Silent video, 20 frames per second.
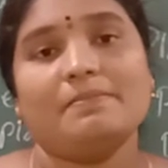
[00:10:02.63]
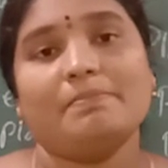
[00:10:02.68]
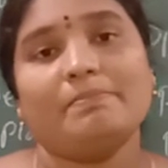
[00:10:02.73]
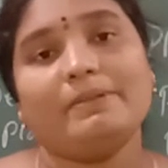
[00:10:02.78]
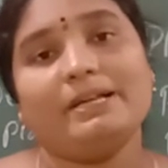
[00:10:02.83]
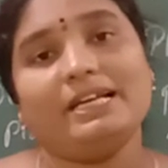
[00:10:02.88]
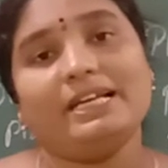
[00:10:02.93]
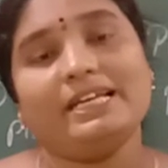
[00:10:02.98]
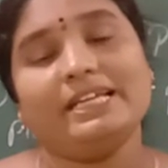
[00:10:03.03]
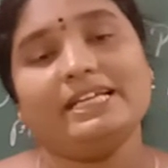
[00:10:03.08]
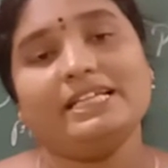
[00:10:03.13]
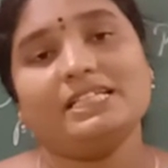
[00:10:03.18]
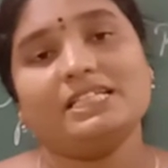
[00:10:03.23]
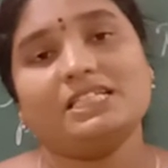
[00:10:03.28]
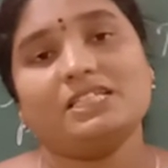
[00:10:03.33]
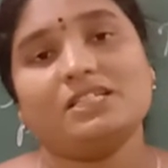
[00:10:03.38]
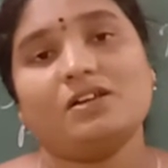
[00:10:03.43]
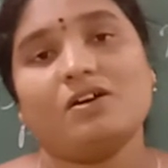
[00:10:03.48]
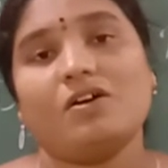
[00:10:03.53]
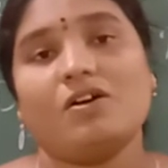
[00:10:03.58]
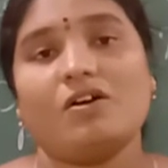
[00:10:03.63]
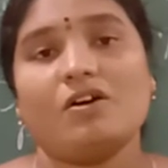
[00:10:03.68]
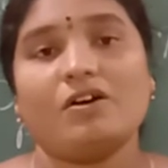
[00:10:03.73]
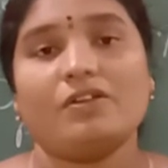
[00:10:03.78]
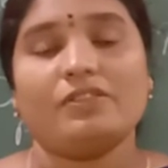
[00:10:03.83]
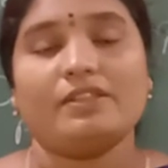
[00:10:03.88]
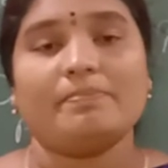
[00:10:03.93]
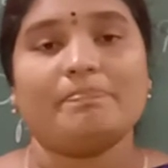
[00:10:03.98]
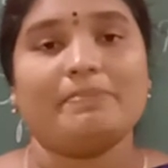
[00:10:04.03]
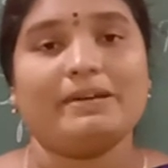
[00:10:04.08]
buildings
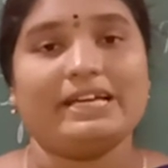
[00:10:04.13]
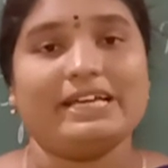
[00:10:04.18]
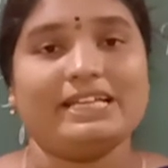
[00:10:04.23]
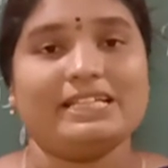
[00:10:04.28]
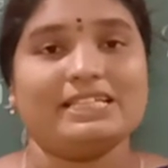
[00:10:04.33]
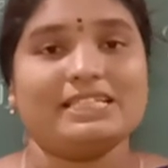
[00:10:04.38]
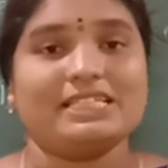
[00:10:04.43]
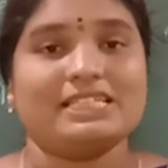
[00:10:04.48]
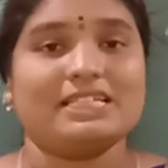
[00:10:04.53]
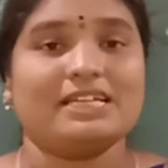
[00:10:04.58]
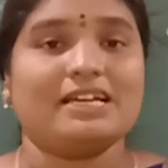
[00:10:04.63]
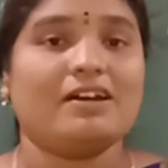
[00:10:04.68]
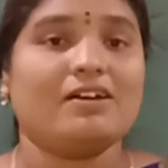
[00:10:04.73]
on the plains.